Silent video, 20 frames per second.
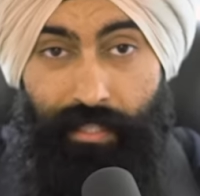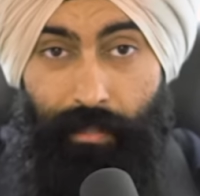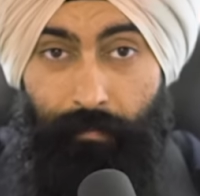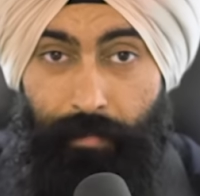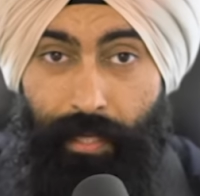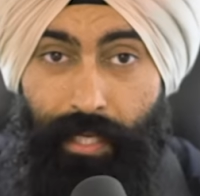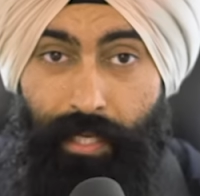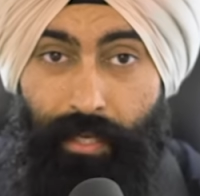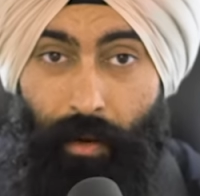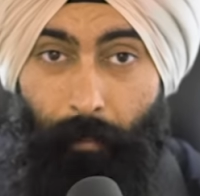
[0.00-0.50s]
in the
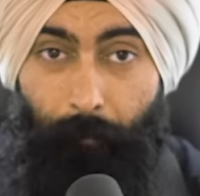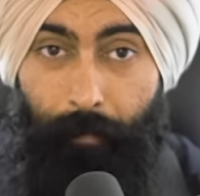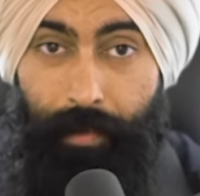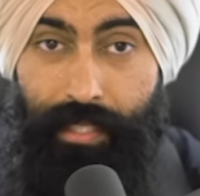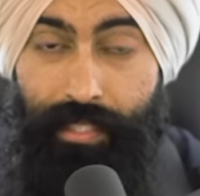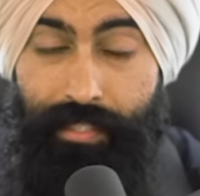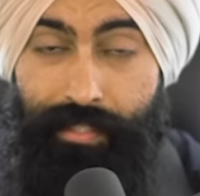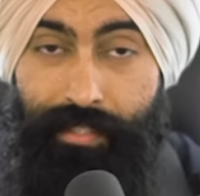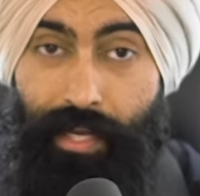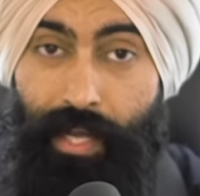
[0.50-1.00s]
big
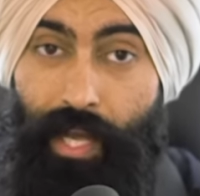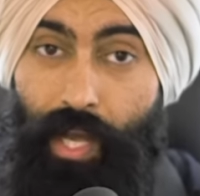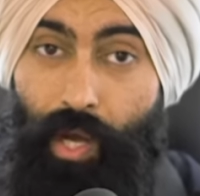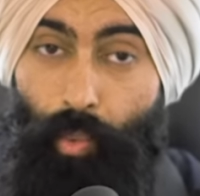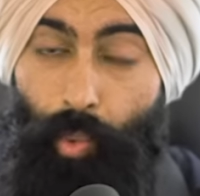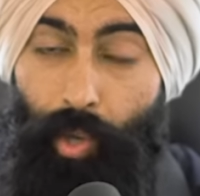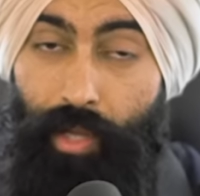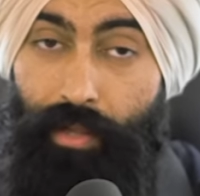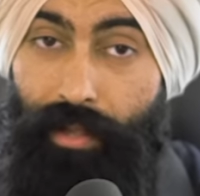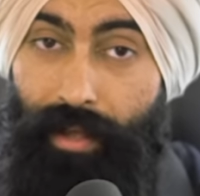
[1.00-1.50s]
companies,
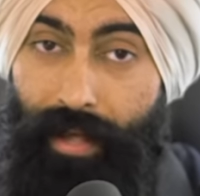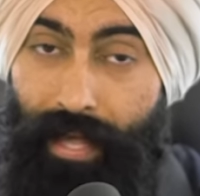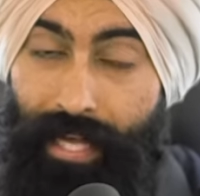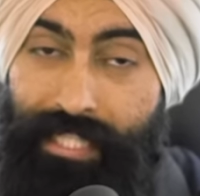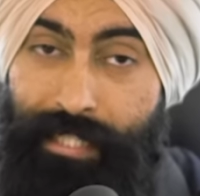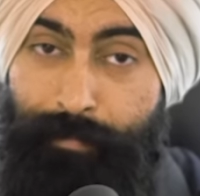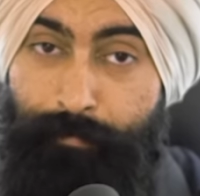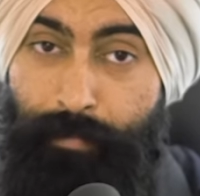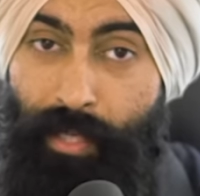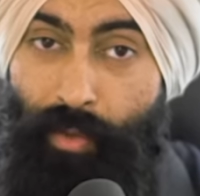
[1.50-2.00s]
well,
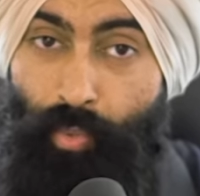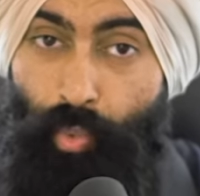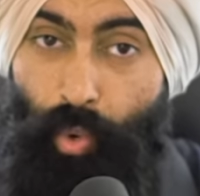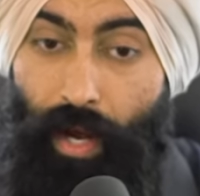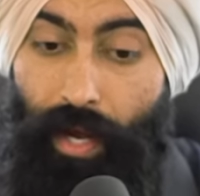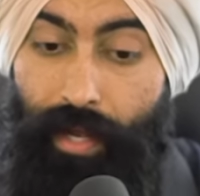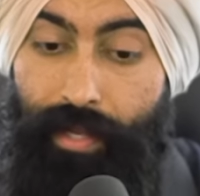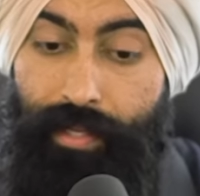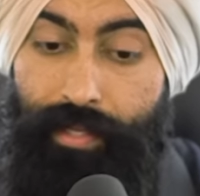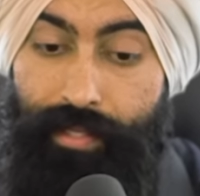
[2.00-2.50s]
S P
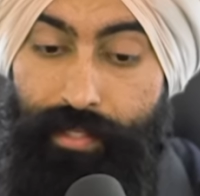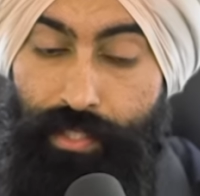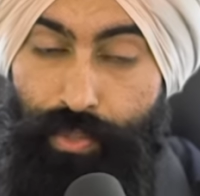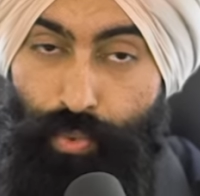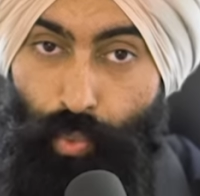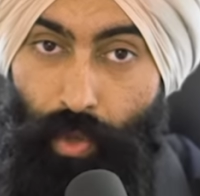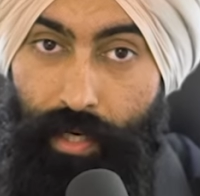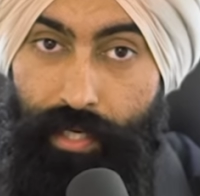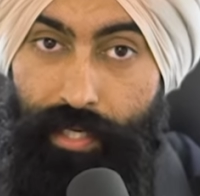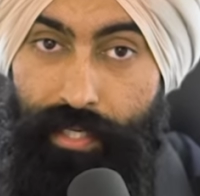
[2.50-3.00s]
Y is
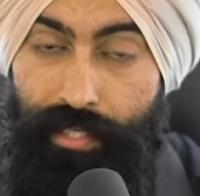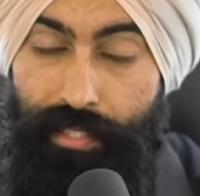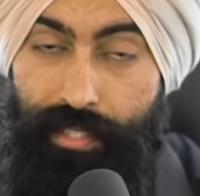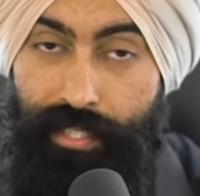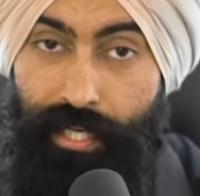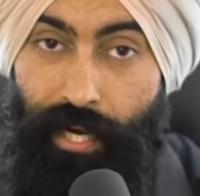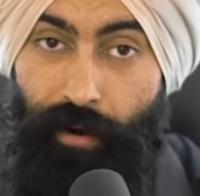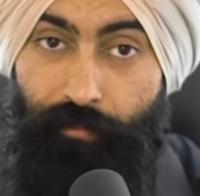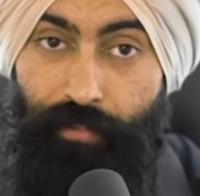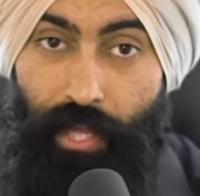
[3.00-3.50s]
one E
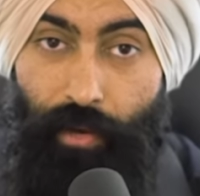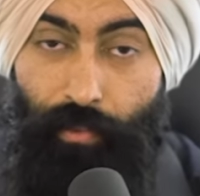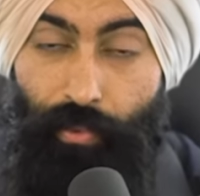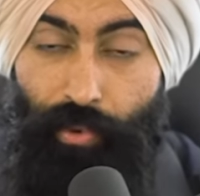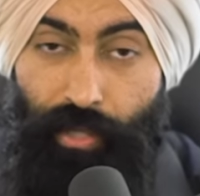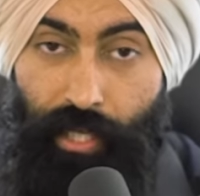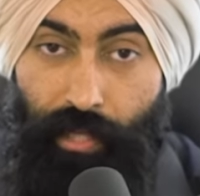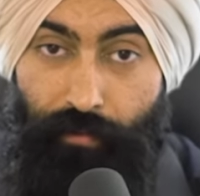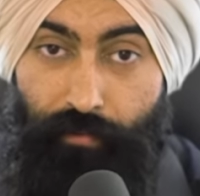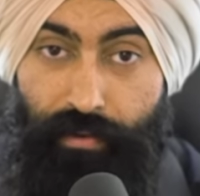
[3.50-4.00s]
T F that
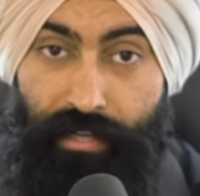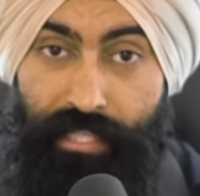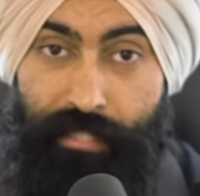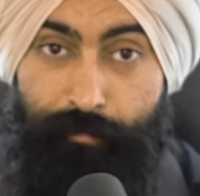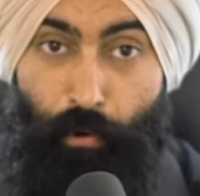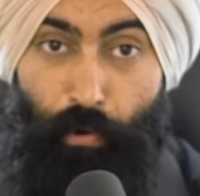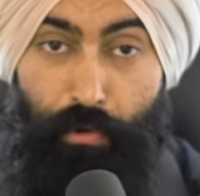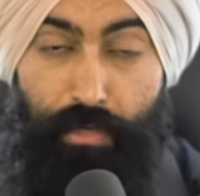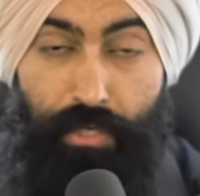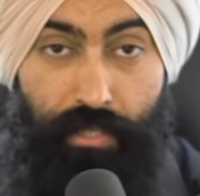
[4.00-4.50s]
will give you
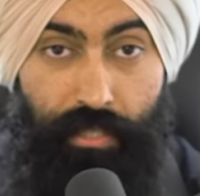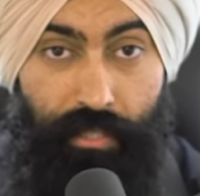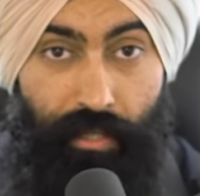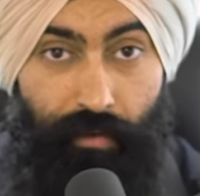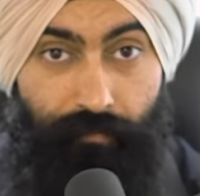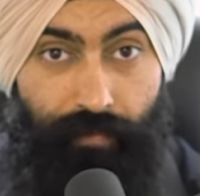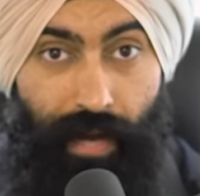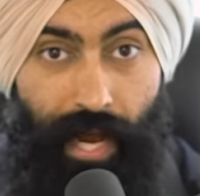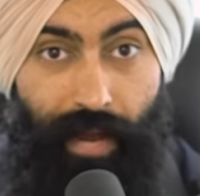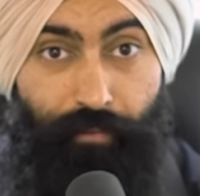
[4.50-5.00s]
exposure to the
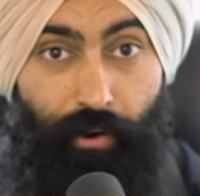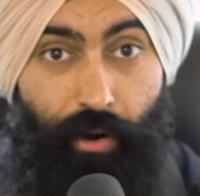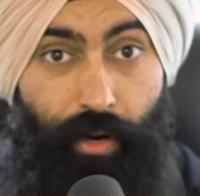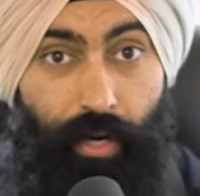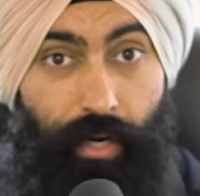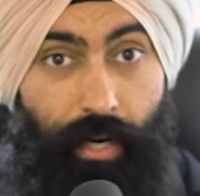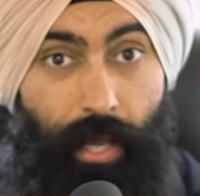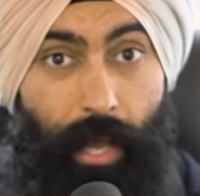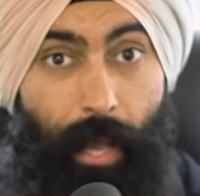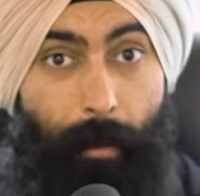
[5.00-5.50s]
five
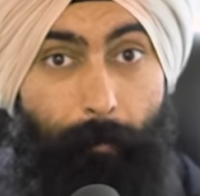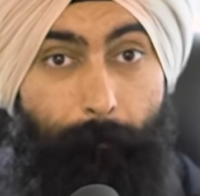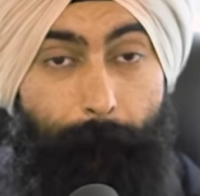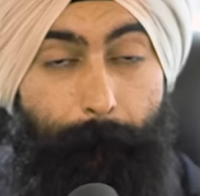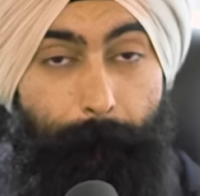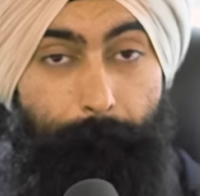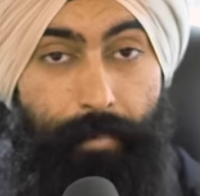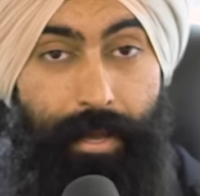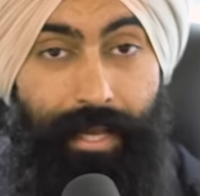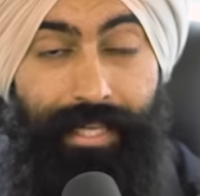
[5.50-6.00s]
hundred
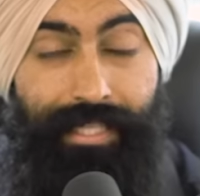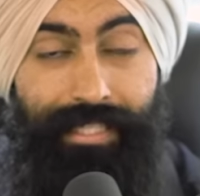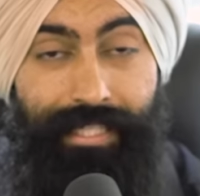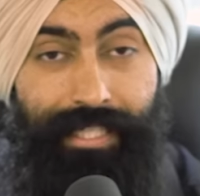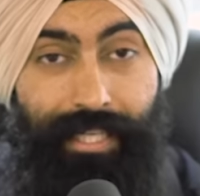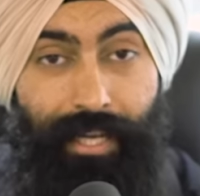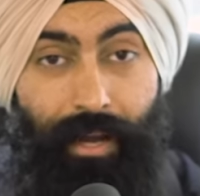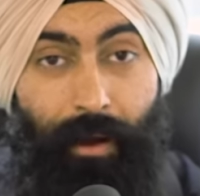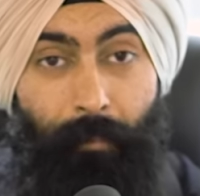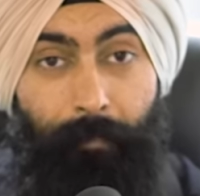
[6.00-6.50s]

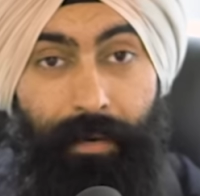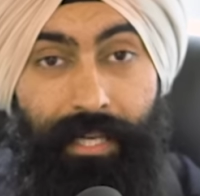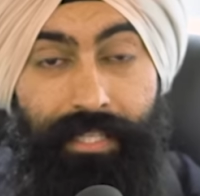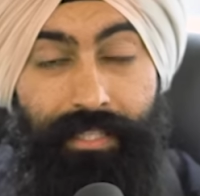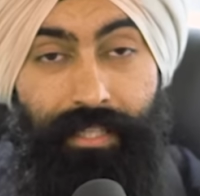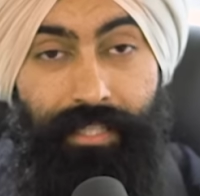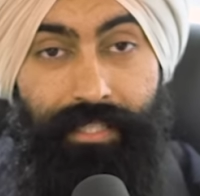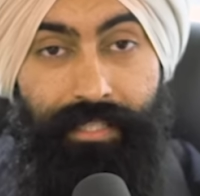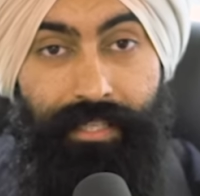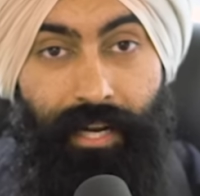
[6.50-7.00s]
biggest companies
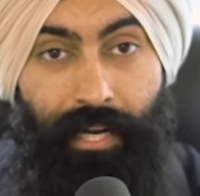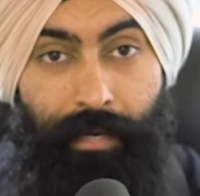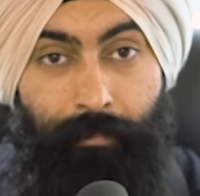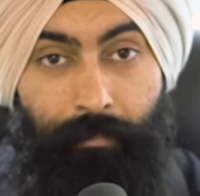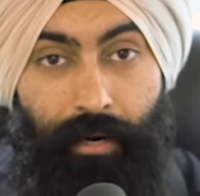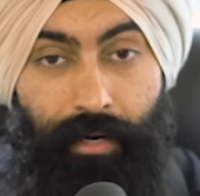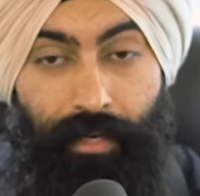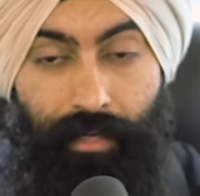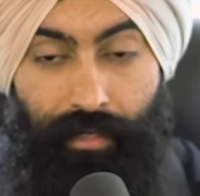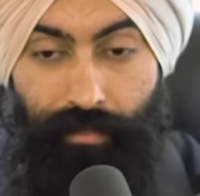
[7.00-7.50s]
on the stock
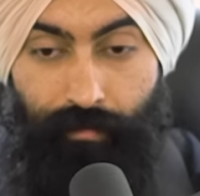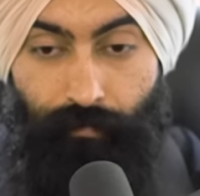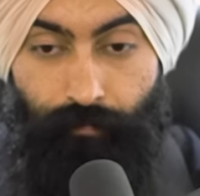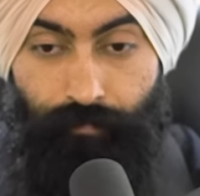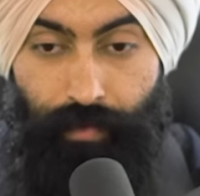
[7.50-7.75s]
market.